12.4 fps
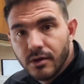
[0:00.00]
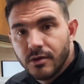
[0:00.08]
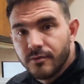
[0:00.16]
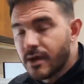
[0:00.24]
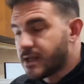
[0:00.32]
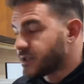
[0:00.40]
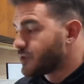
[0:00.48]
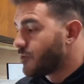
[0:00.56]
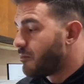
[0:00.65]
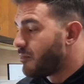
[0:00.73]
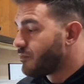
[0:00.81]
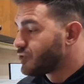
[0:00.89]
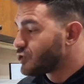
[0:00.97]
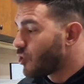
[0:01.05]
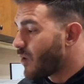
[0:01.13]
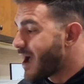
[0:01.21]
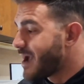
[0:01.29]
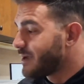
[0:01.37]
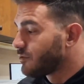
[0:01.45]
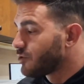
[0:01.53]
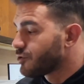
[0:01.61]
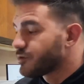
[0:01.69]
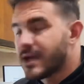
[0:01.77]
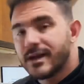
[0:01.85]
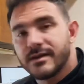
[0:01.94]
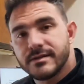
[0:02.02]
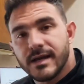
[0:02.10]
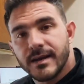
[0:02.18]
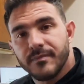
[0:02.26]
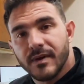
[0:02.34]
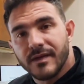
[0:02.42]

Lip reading: right? So I learned how to type